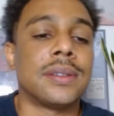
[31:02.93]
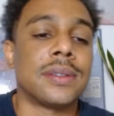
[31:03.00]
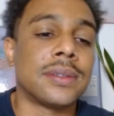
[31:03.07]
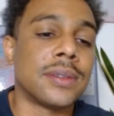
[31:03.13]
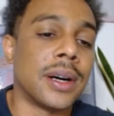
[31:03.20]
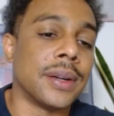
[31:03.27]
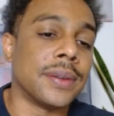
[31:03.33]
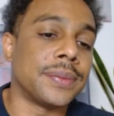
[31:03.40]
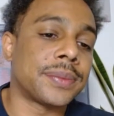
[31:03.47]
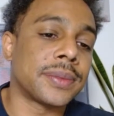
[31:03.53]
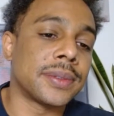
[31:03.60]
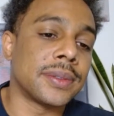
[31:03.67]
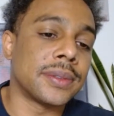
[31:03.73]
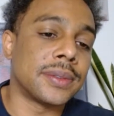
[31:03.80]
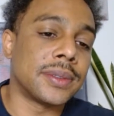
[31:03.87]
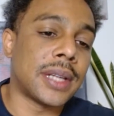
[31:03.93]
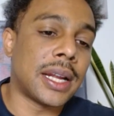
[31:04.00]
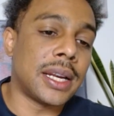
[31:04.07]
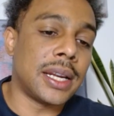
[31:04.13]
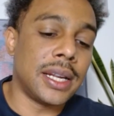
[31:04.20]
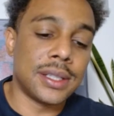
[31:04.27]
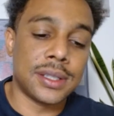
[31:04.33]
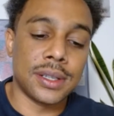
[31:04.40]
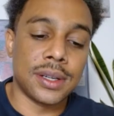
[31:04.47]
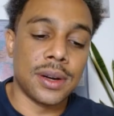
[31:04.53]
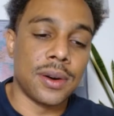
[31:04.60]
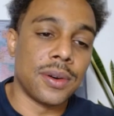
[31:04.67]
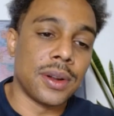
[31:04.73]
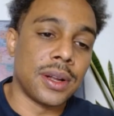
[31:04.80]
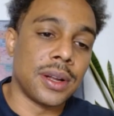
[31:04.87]
What? They need to
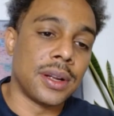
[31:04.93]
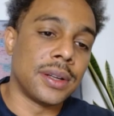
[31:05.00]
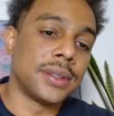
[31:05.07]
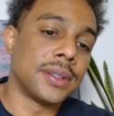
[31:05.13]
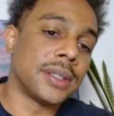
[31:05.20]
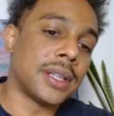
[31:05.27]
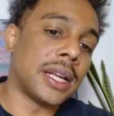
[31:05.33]
go to.